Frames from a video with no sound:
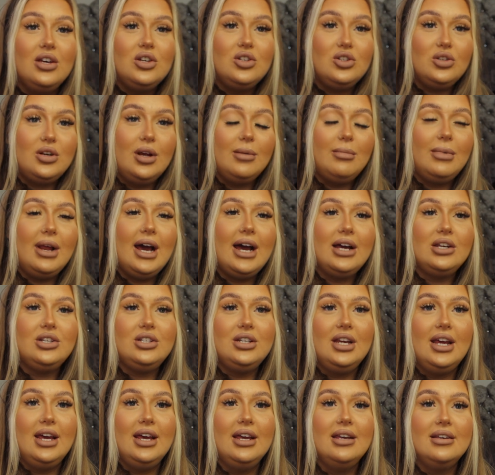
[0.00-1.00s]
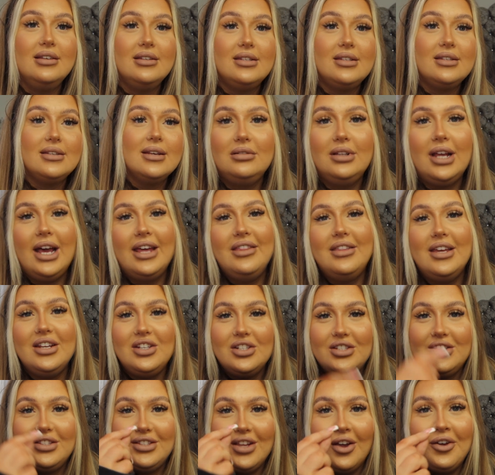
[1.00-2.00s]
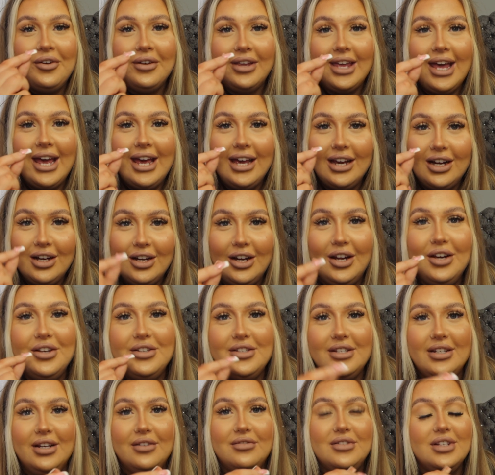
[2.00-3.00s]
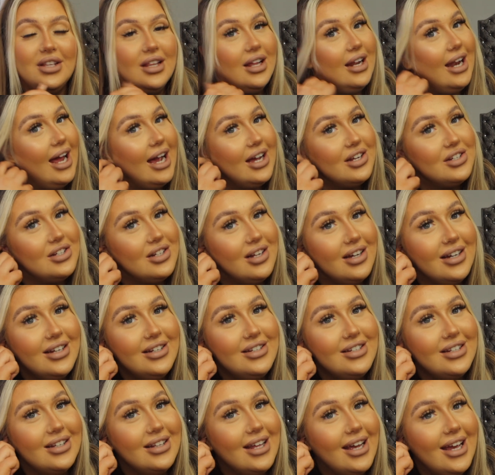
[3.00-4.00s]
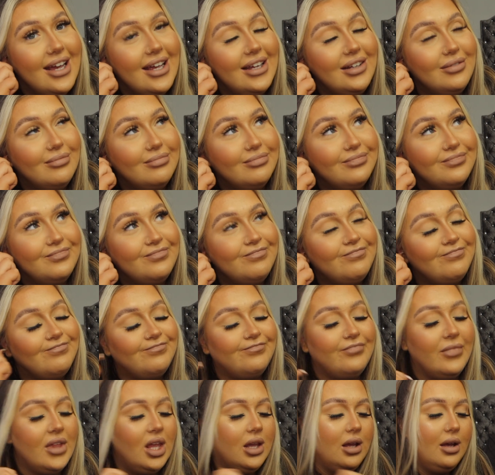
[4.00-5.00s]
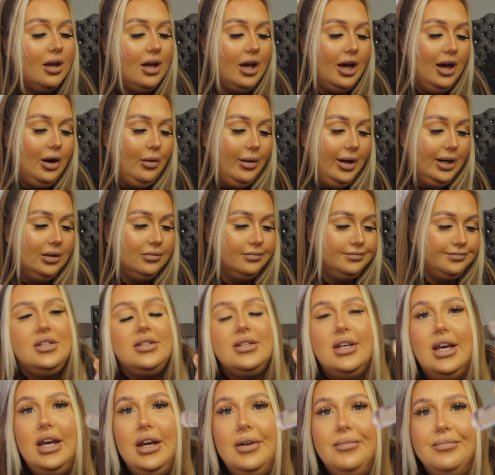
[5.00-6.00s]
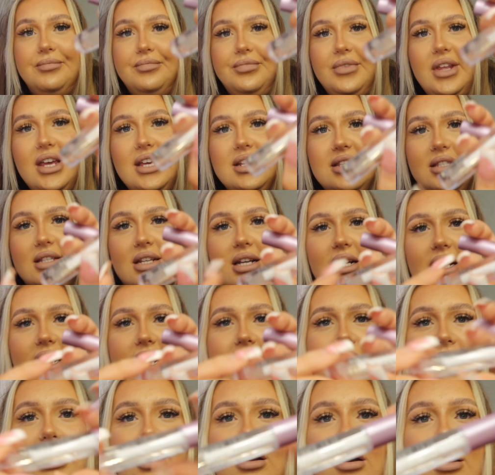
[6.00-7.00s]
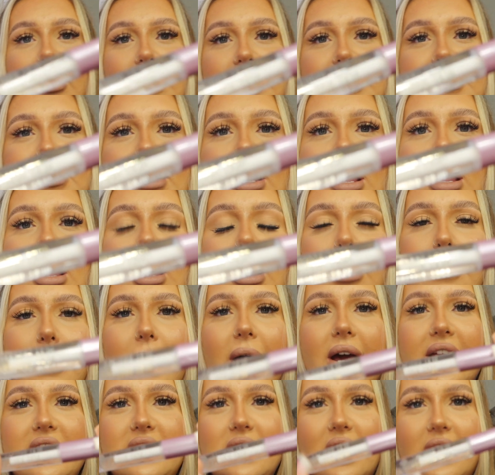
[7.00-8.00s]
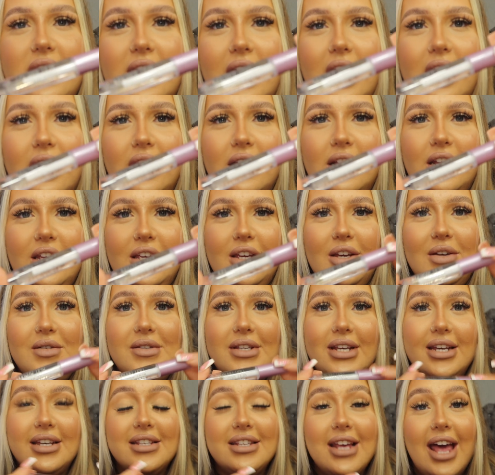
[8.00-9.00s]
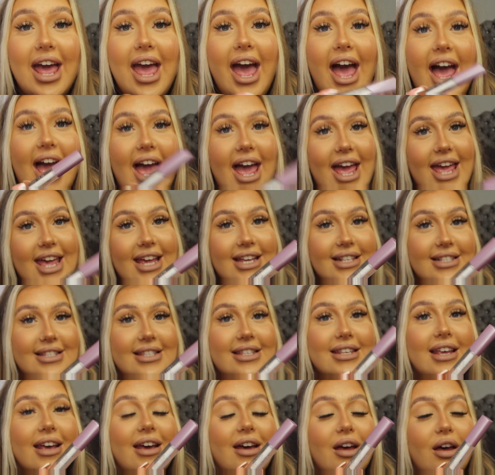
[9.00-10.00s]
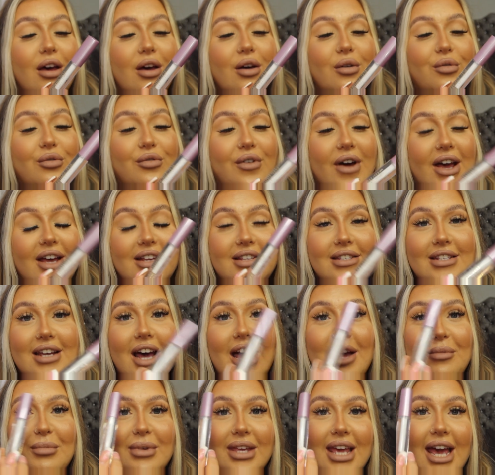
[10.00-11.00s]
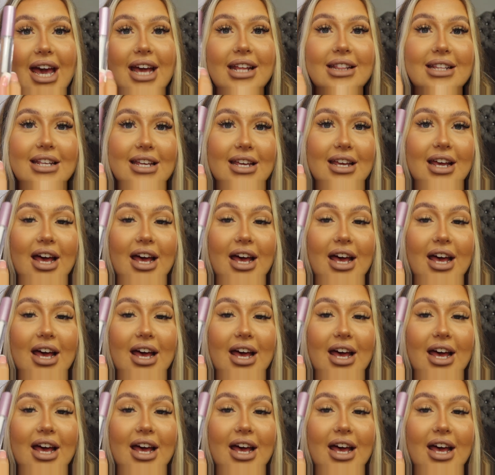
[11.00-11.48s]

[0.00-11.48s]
strip lashes, like, they just don't get close enough to the lash line, do they? Oh well, so there's the clear gloss, but I don't think I'm going to use it because I hate first time getting